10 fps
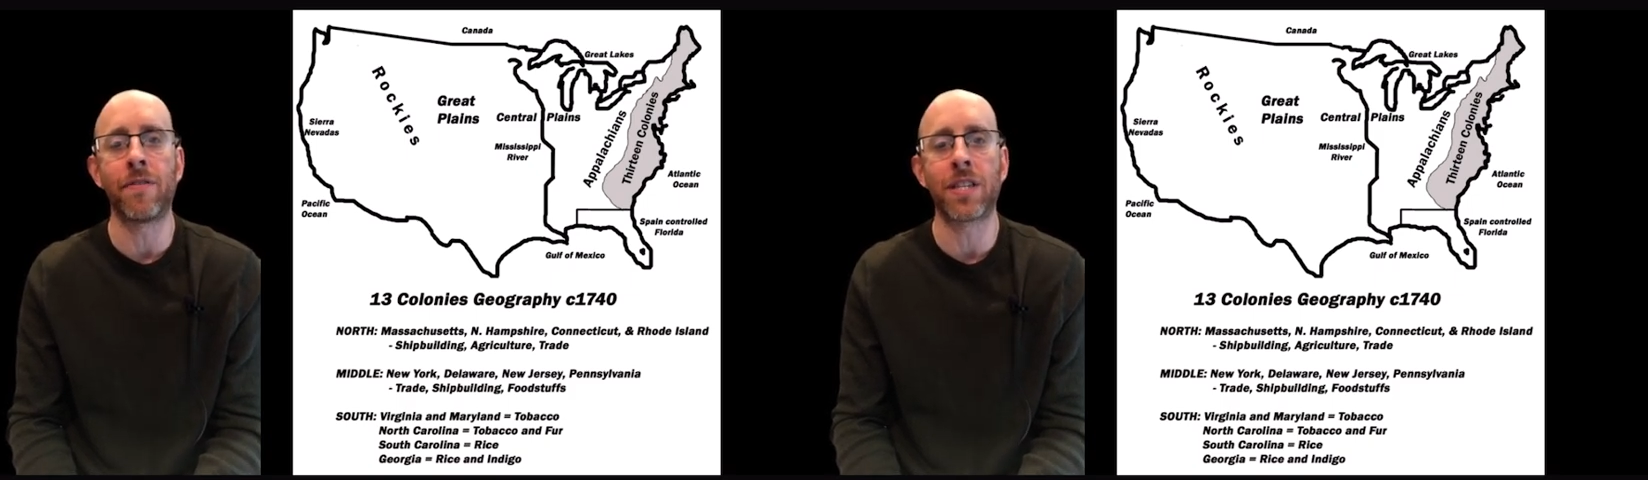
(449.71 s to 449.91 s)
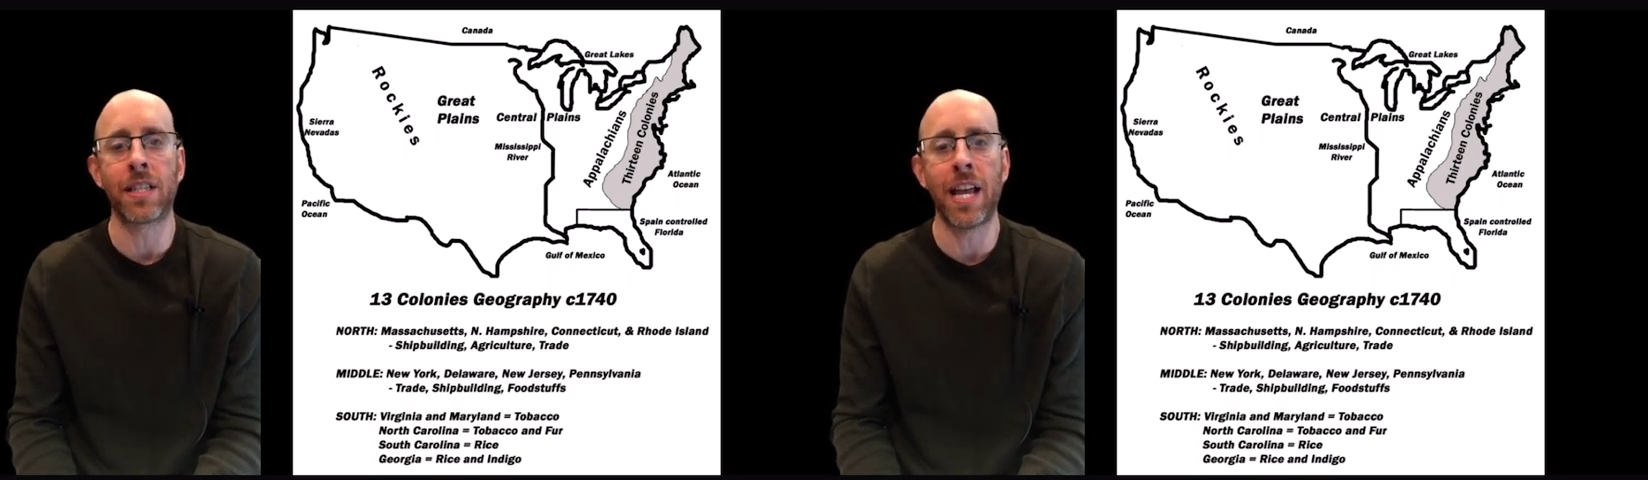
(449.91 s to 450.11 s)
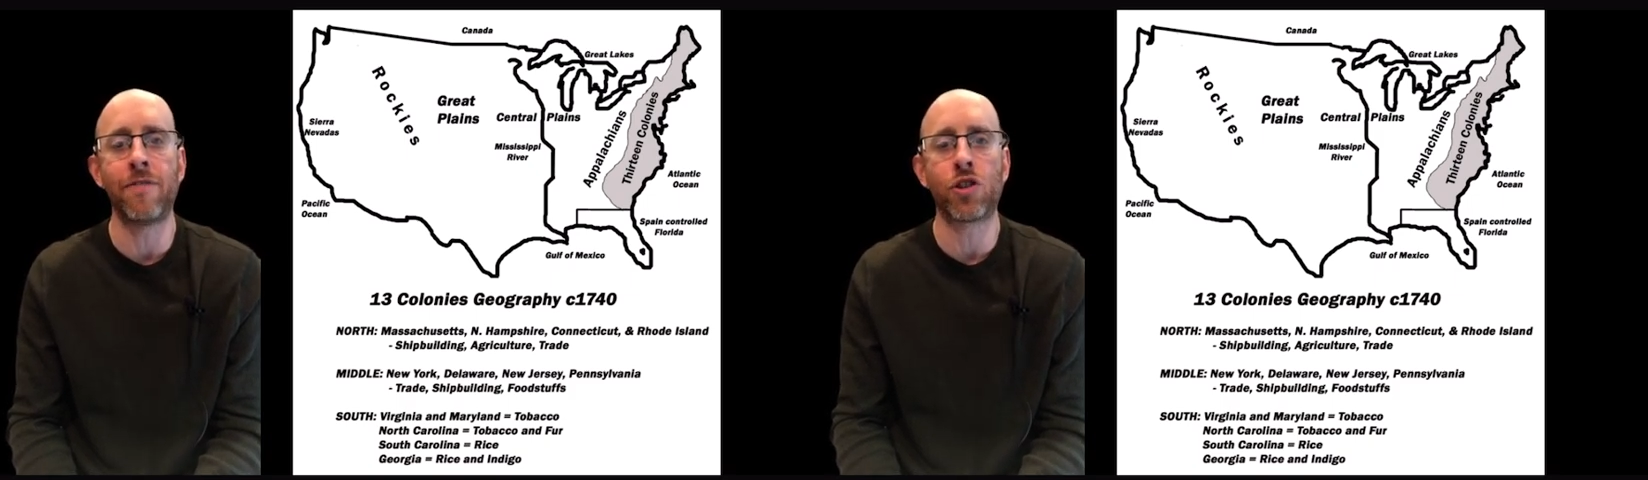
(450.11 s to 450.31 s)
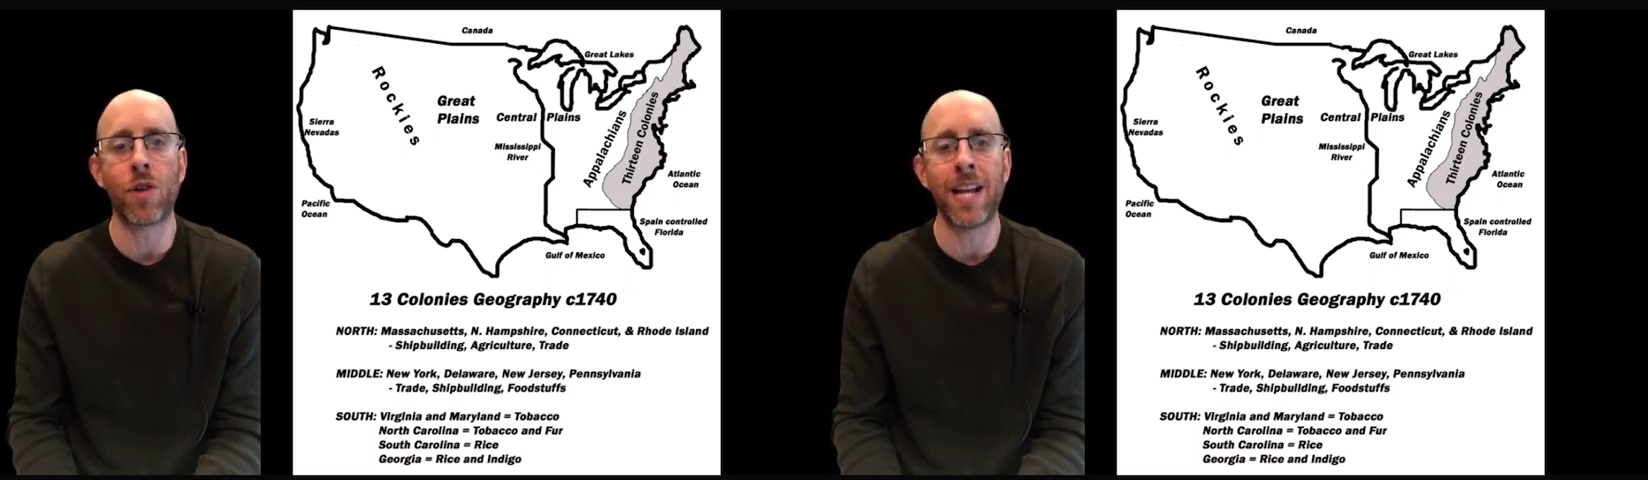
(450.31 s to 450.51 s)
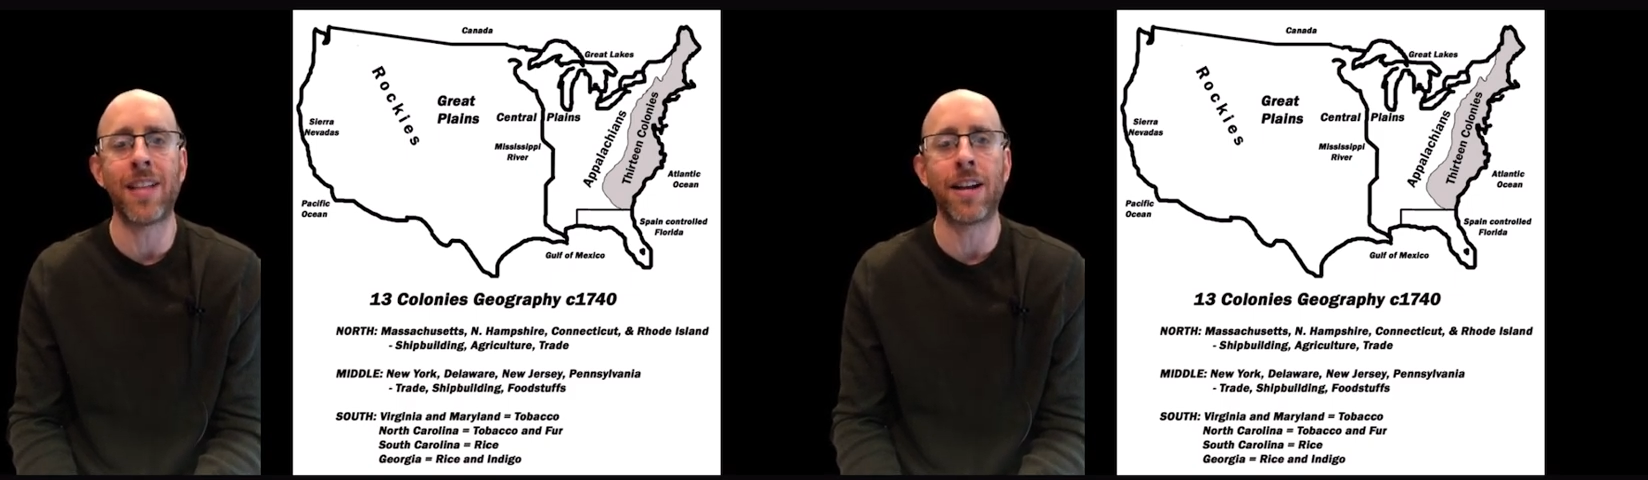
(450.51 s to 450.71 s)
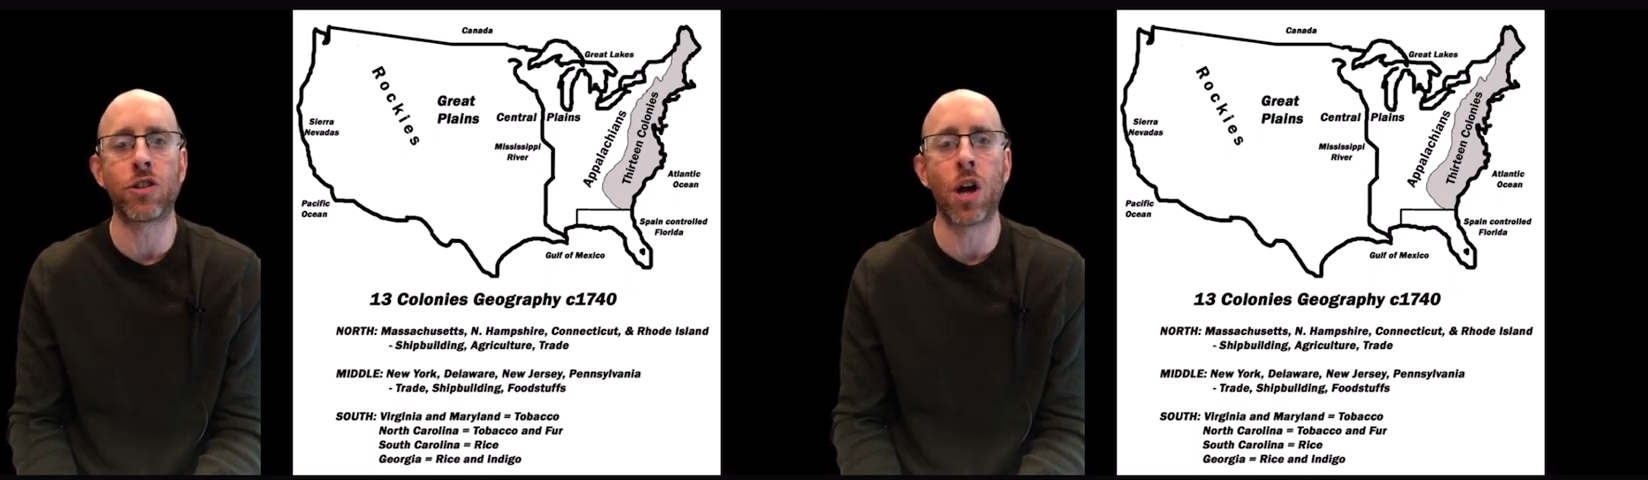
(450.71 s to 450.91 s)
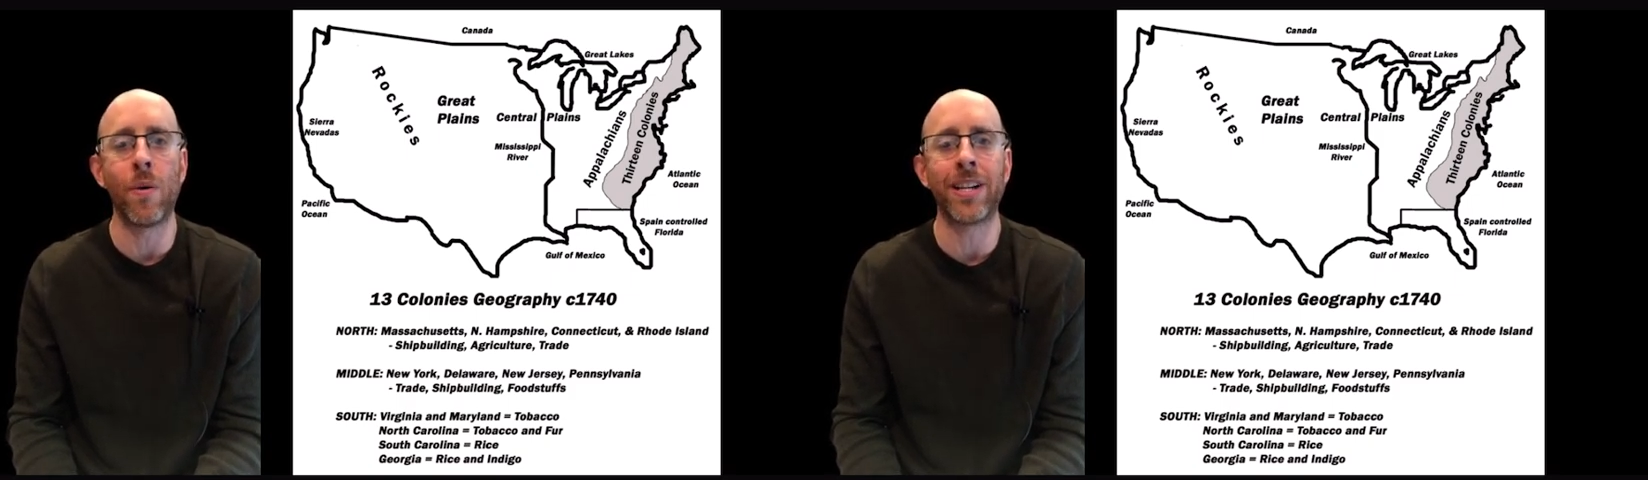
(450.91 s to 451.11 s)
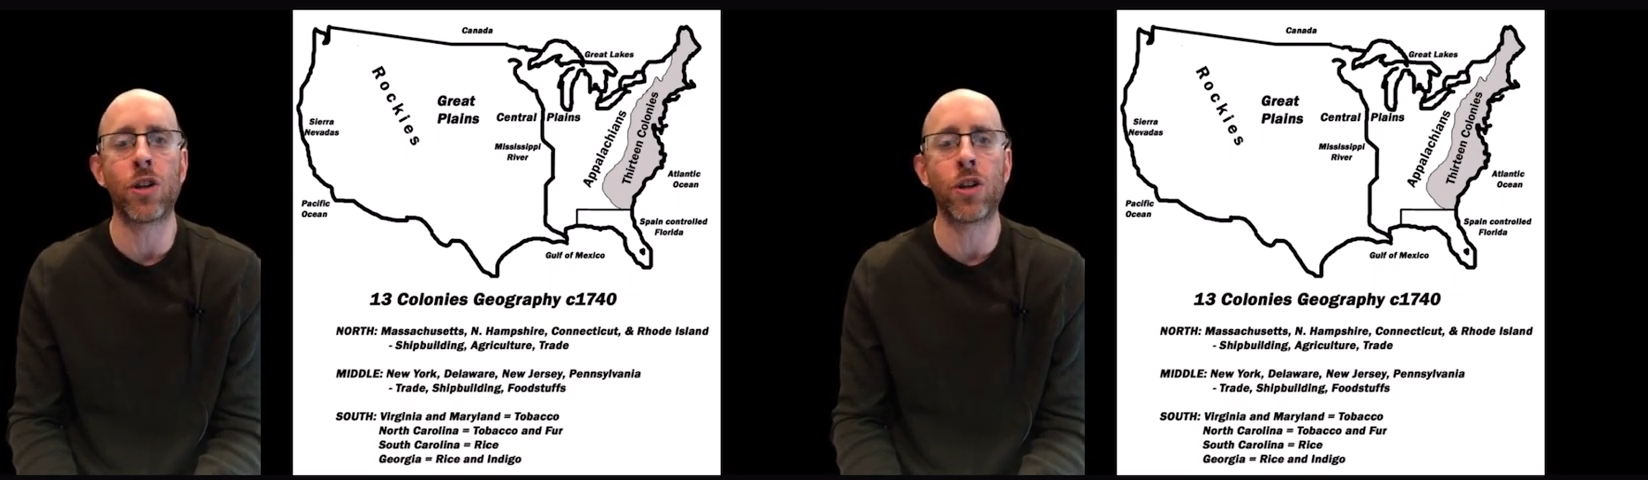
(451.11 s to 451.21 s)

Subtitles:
slave trade that is going